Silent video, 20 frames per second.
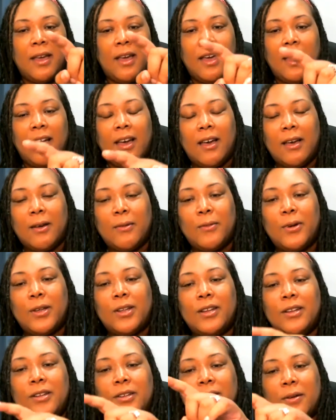I want to
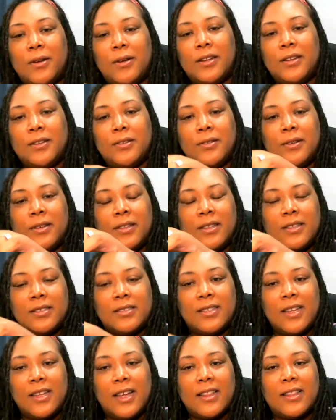do it, it's
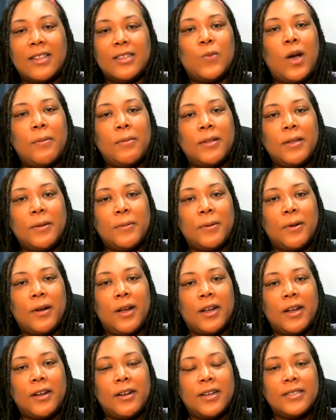like this wobbly
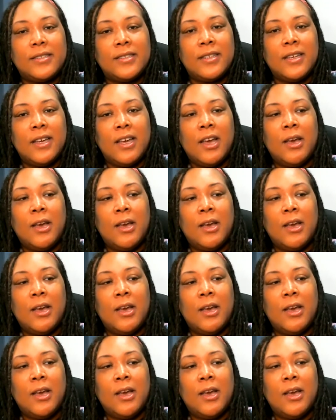progress.